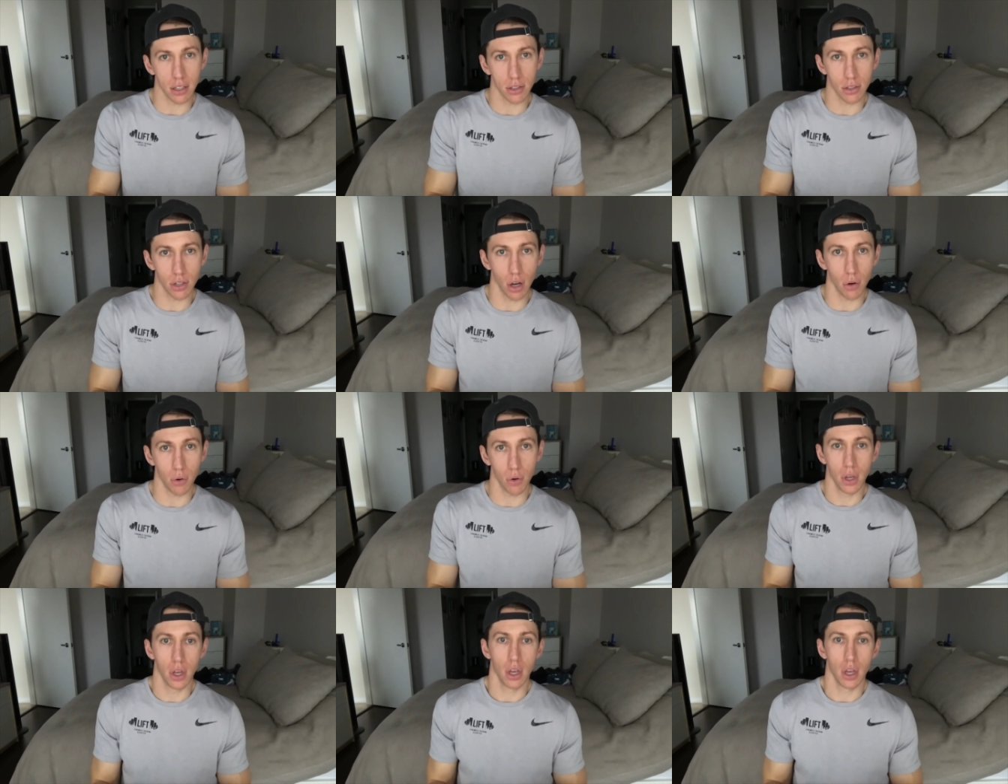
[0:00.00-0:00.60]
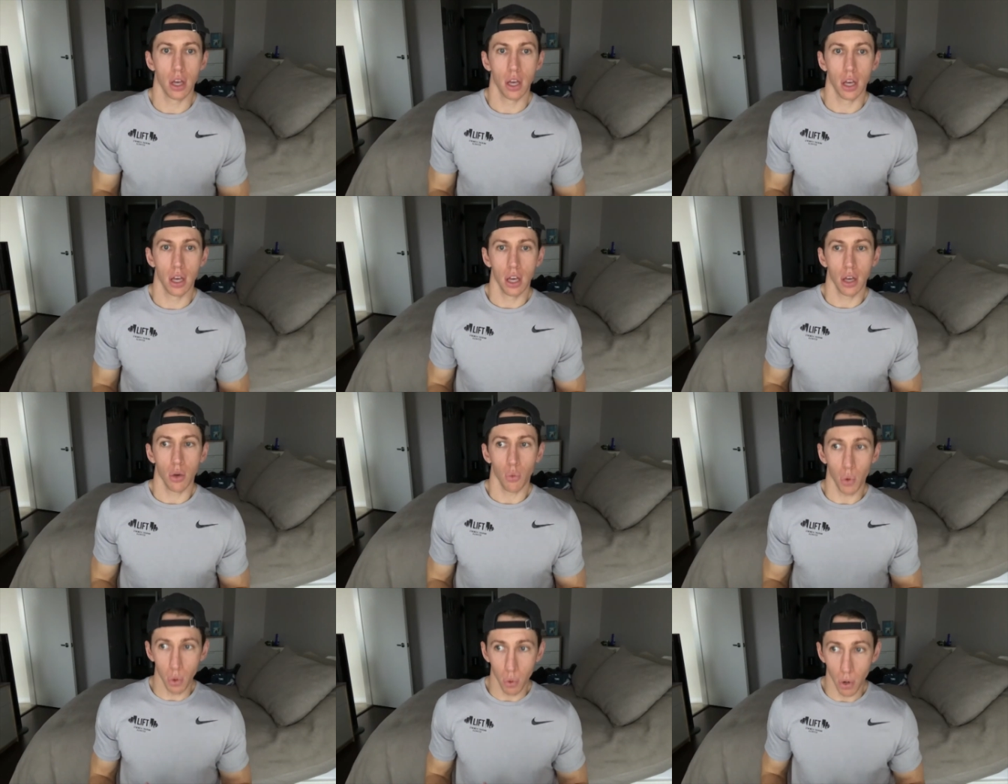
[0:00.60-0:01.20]
So
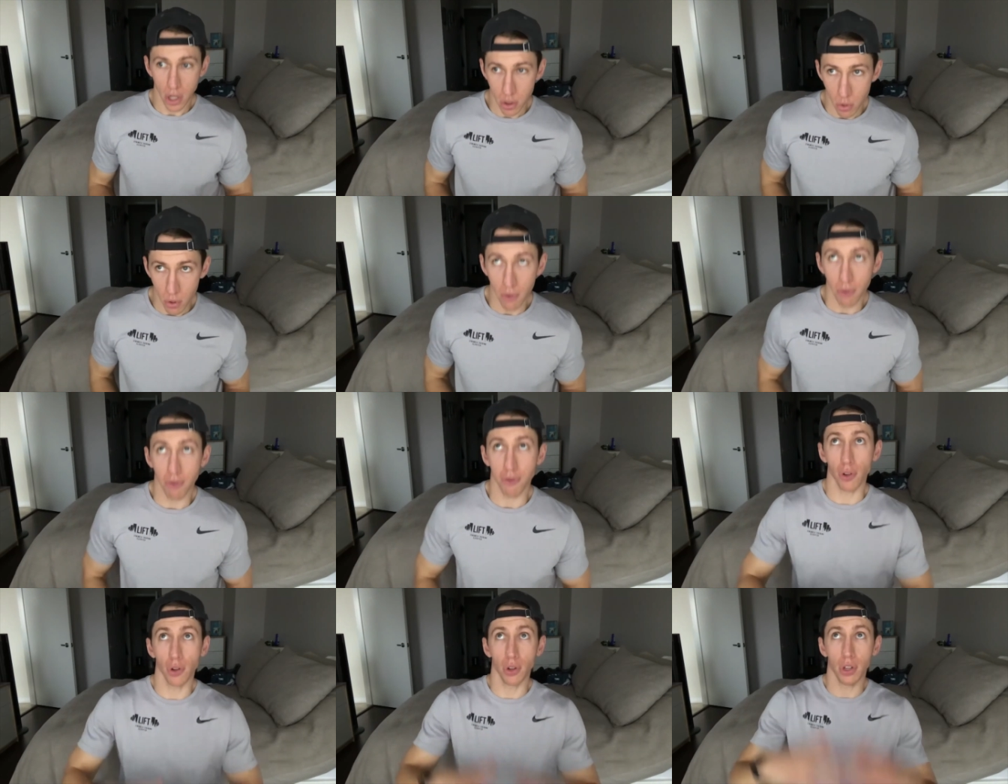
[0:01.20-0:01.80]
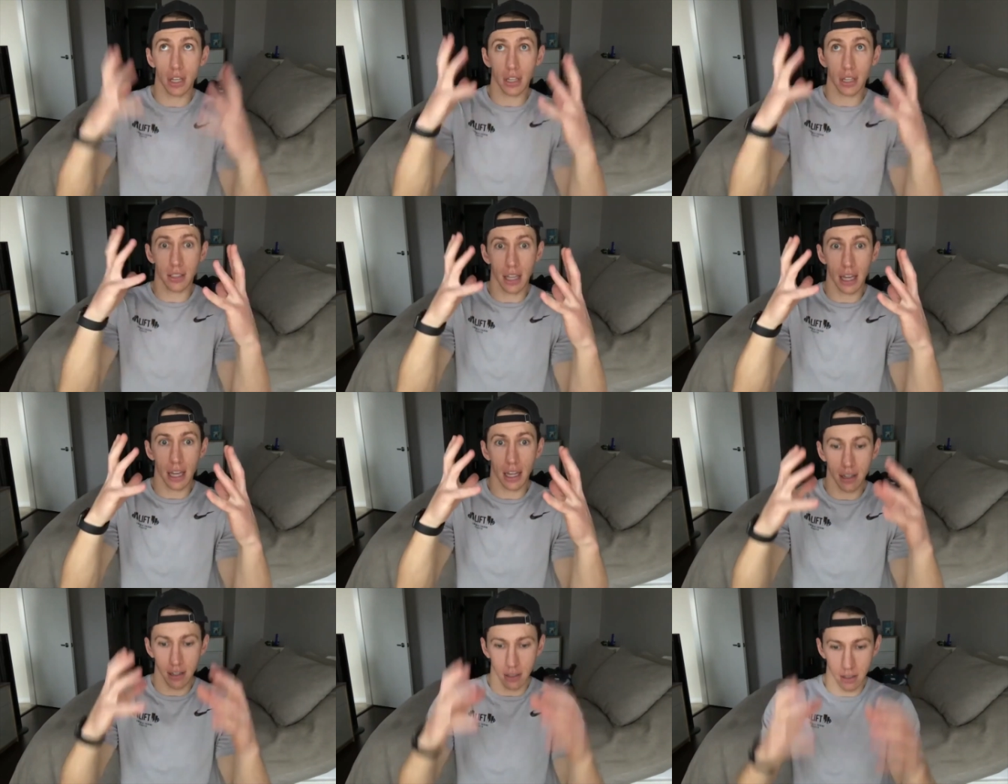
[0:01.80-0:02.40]
we want to fully
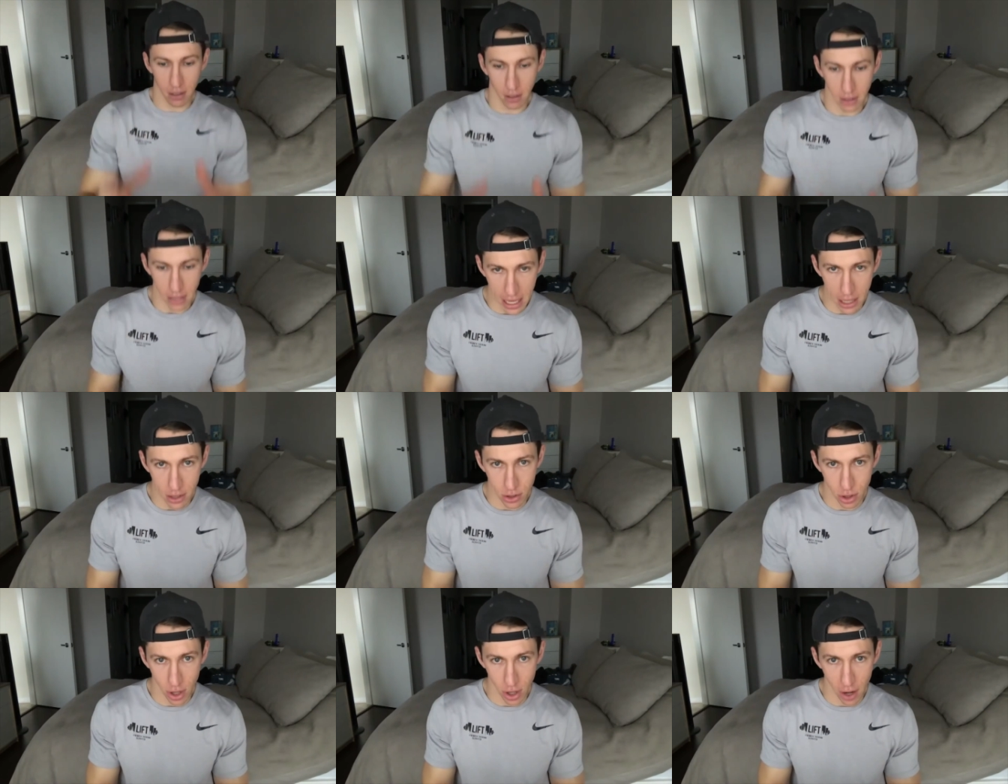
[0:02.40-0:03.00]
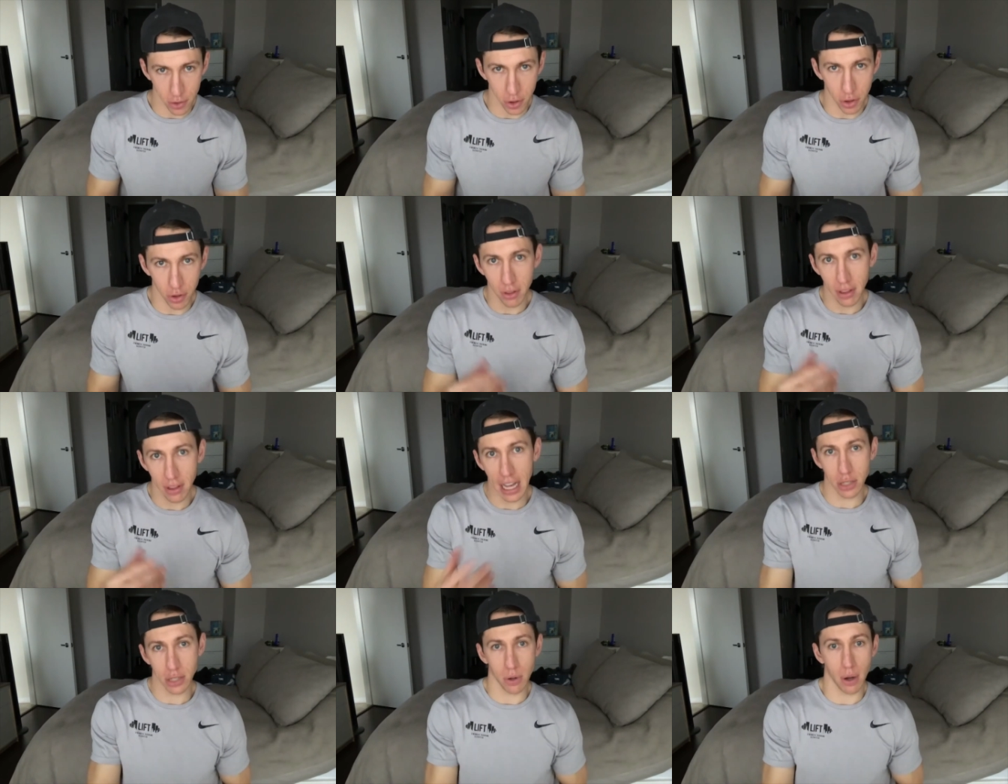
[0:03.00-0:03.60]
extend, land softer.
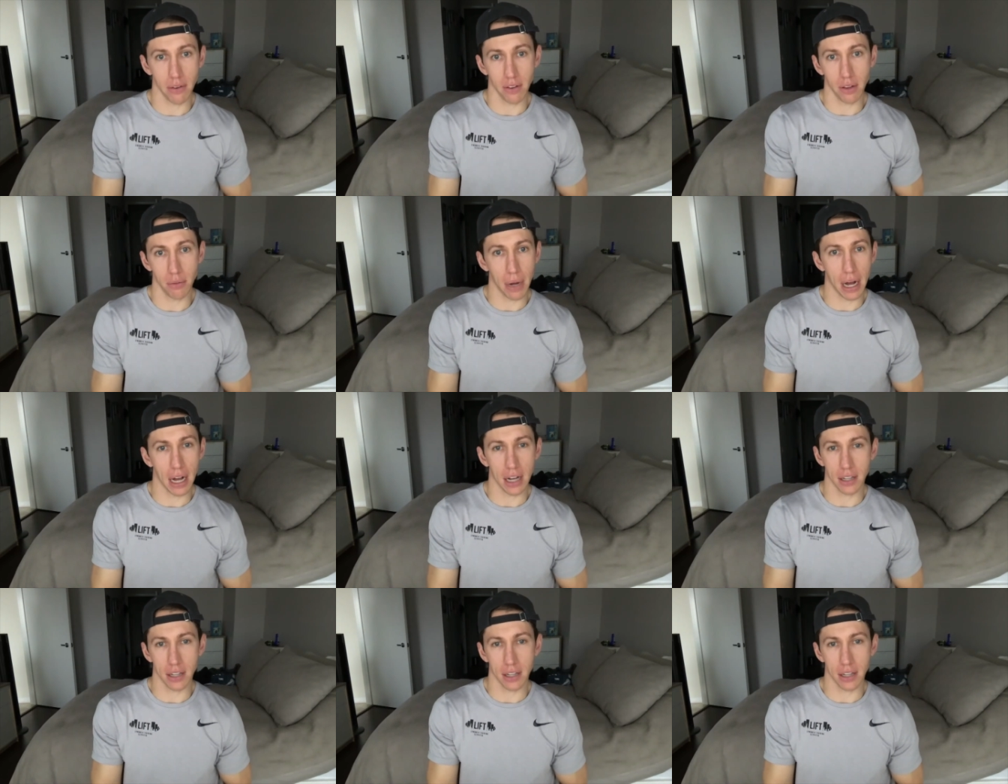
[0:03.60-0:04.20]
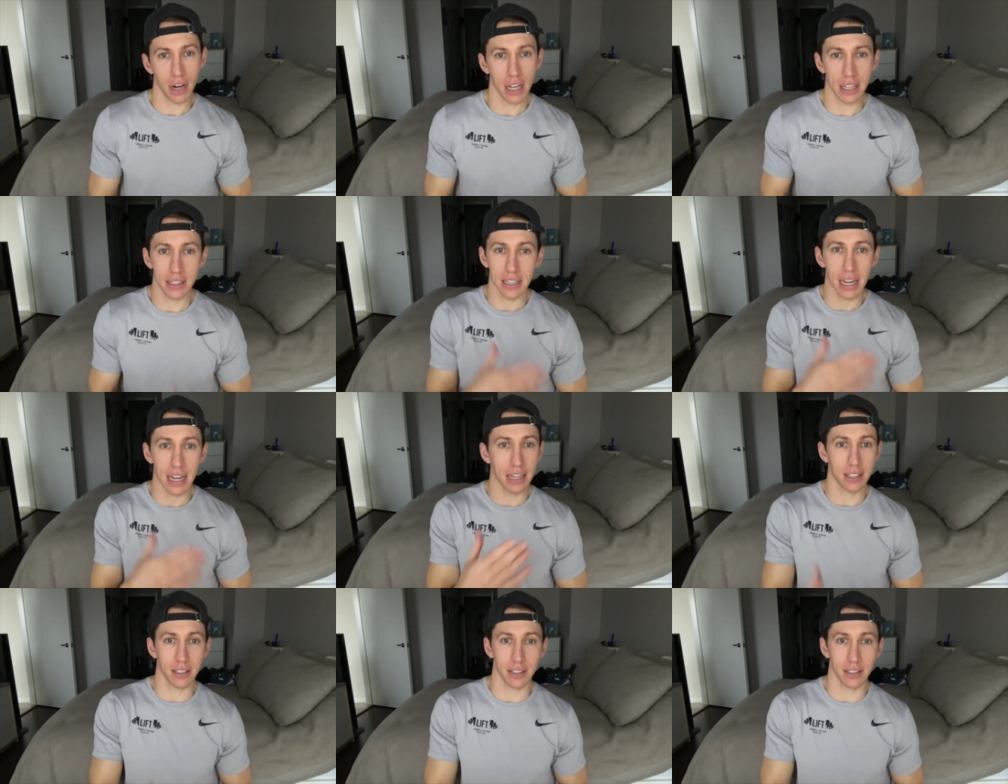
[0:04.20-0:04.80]
That's why we have the box there. It's
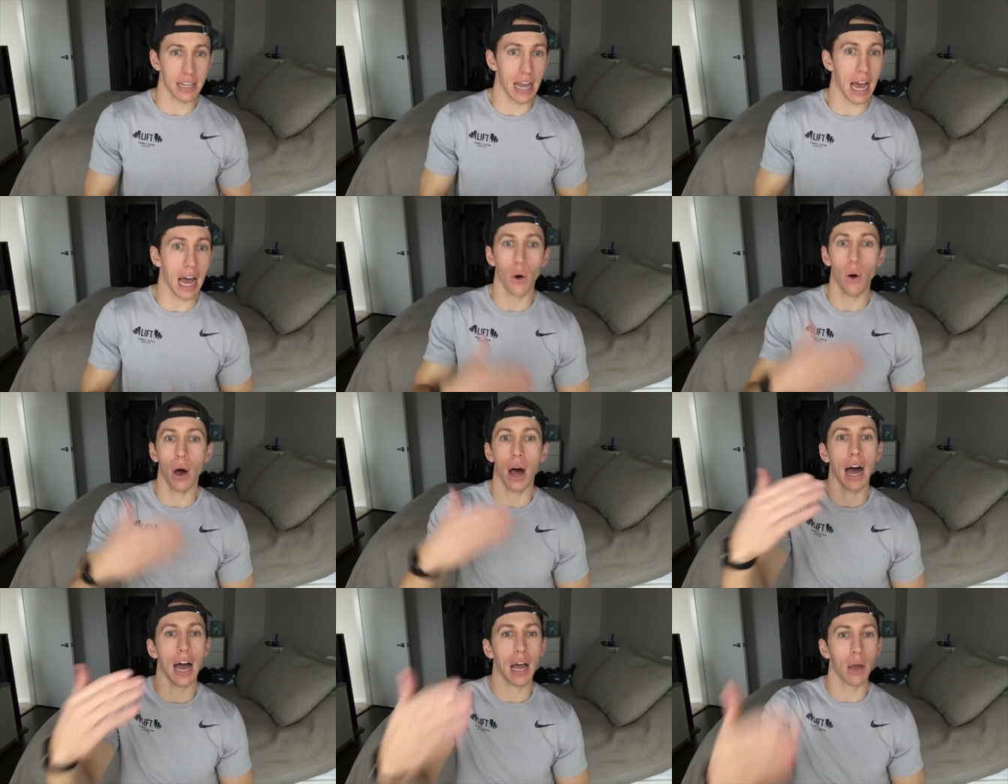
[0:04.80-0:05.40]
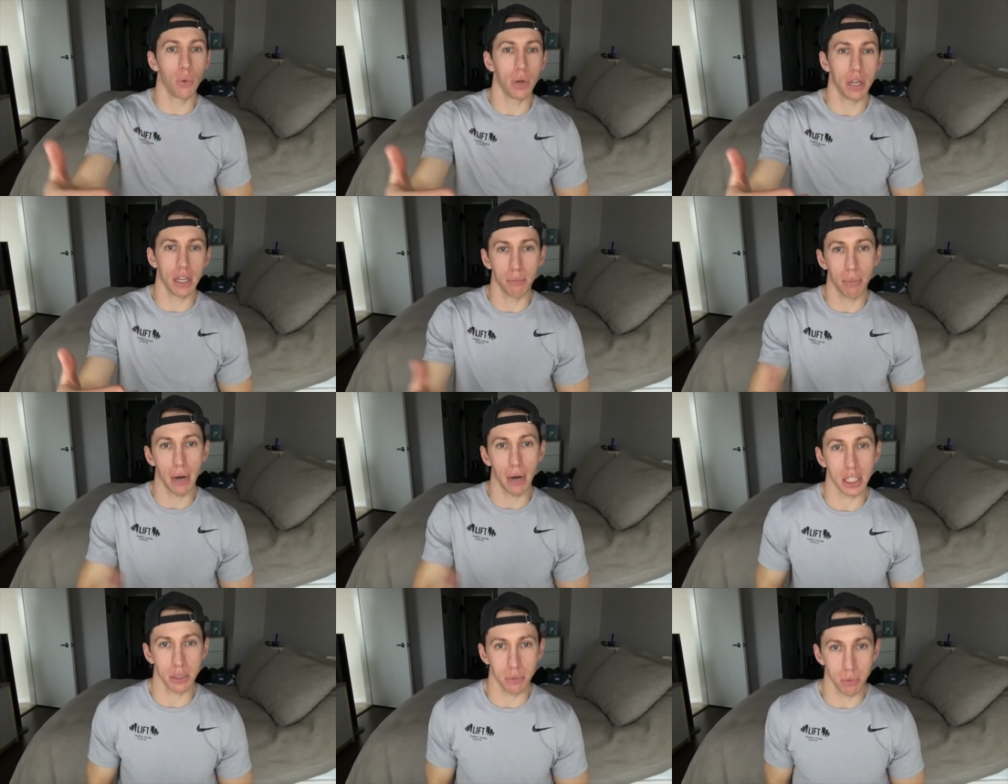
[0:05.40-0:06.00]
not to see how high we can
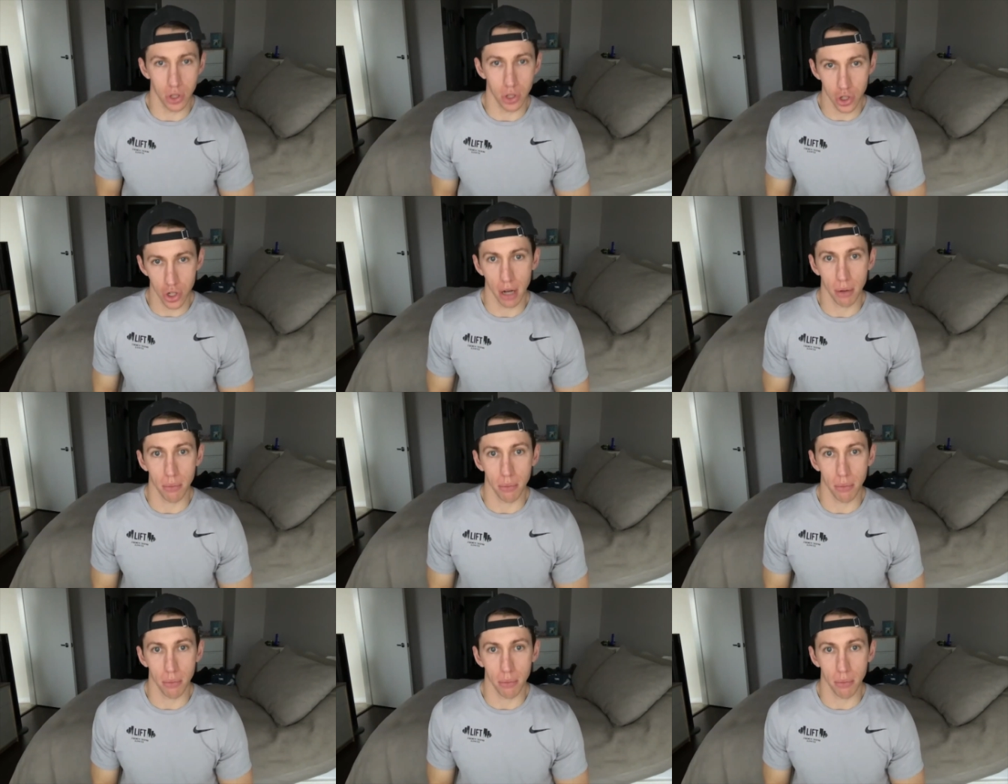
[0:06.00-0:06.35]
possibly jump.